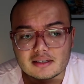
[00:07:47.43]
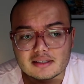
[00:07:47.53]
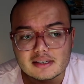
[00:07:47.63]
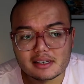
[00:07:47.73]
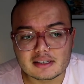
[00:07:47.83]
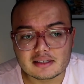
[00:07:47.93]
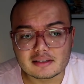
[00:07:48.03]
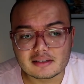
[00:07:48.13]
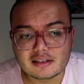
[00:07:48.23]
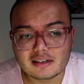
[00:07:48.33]

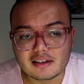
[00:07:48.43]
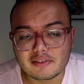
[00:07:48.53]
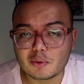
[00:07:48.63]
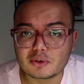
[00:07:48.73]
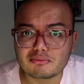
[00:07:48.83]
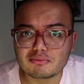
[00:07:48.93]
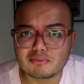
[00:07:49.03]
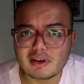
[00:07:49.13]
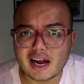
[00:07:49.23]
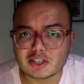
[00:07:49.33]
see if I would
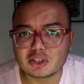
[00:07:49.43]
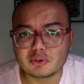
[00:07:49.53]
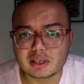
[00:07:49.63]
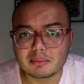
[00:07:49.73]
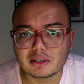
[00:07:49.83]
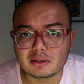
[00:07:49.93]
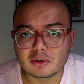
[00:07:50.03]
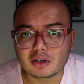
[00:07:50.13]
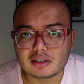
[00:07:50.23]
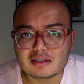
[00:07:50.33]
actually recommend them
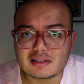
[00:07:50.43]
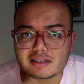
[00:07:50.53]
or not.